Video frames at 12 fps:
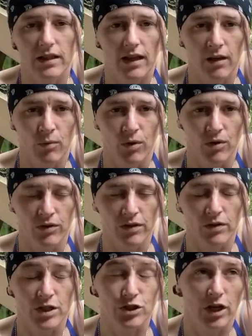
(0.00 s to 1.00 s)
I will only,
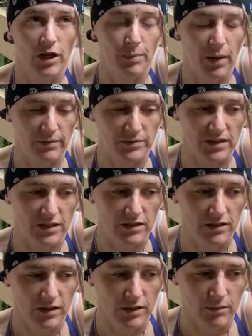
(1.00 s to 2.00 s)
or cherry Pepsi.
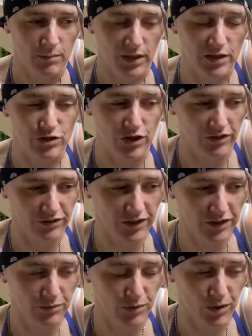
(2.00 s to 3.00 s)
But I
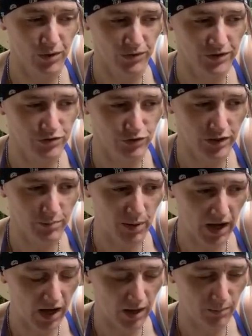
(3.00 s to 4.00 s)
generally will only drink
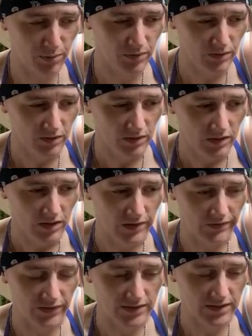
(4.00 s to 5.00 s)
pop
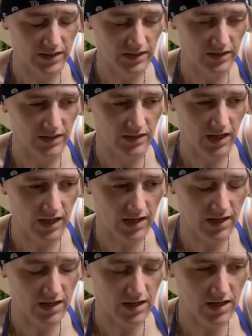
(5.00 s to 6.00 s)
if it's in
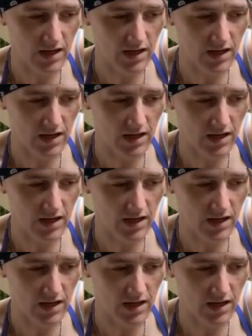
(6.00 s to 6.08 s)
a